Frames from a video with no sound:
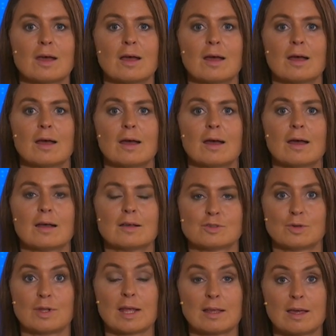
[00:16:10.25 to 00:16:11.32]

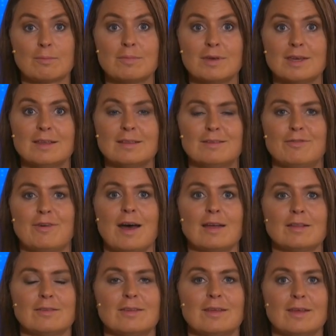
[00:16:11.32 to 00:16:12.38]
So that can be
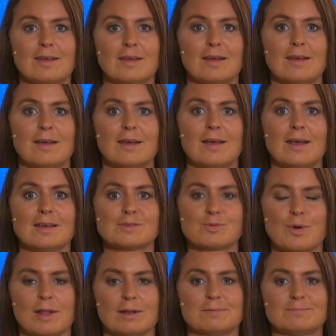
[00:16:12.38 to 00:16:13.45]
defined
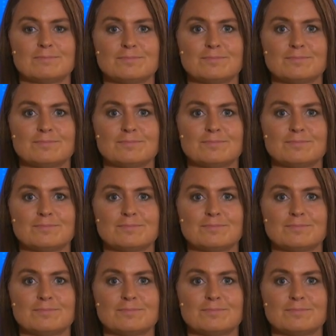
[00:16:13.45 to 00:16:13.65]
as well.